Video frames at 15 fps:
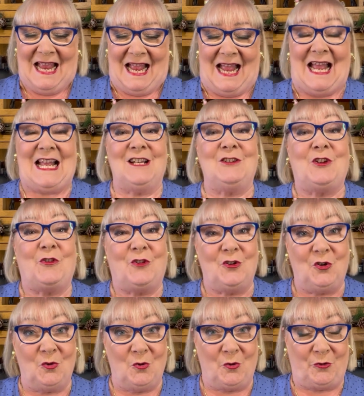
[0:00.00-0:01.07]
and the
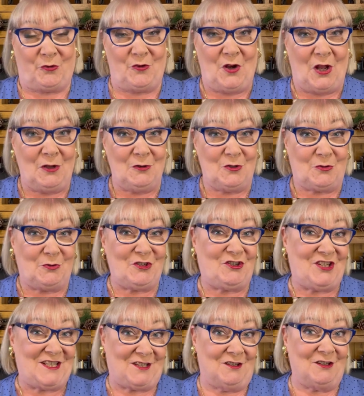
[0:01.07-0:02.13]
North Node, which
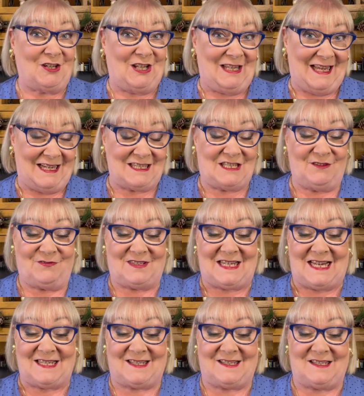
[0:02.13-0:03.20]
is our collective
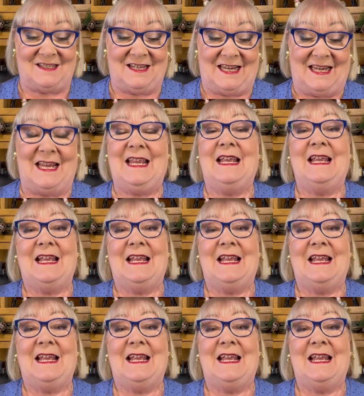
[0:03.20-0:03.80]
destiny.